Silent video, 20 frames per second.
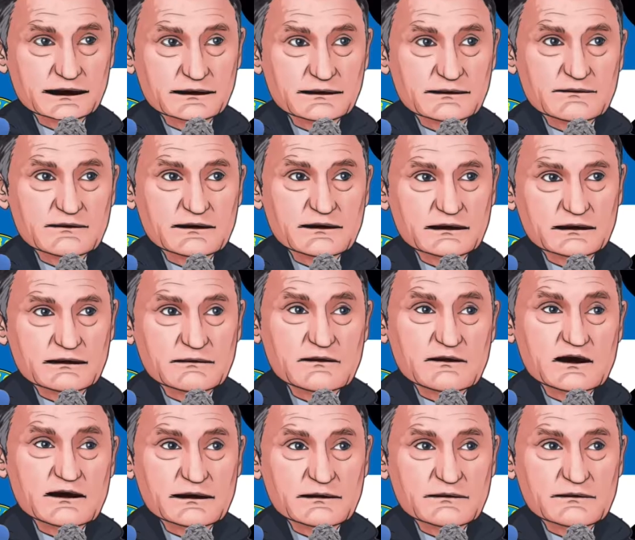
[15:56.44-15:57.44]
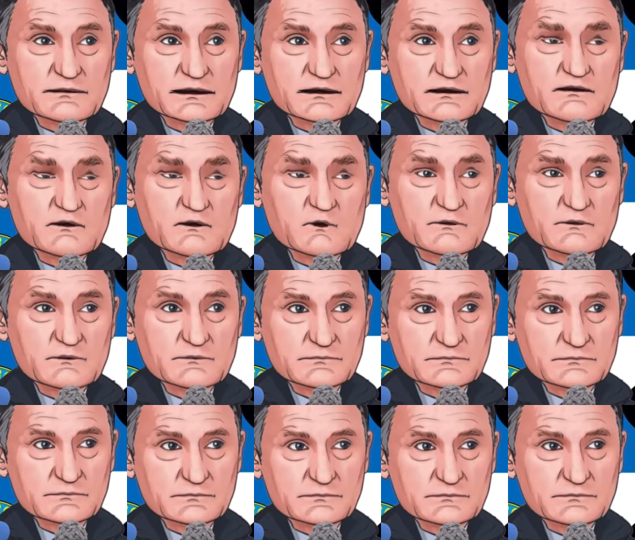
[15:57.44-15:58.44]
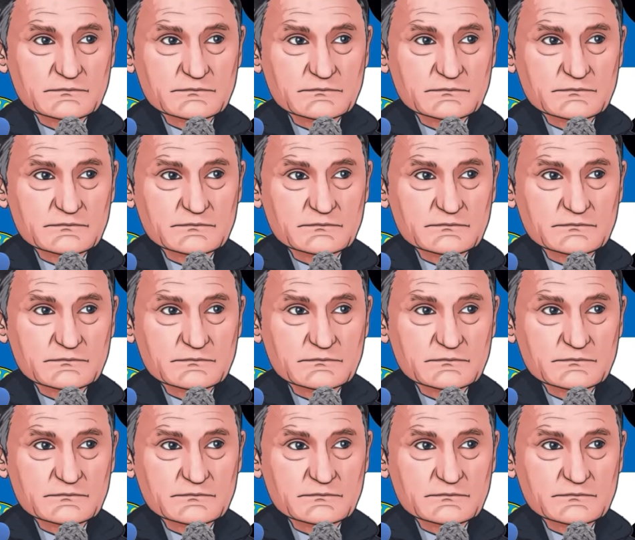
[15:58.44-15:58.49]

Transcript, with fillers: Yeah, very disappointing. I think um,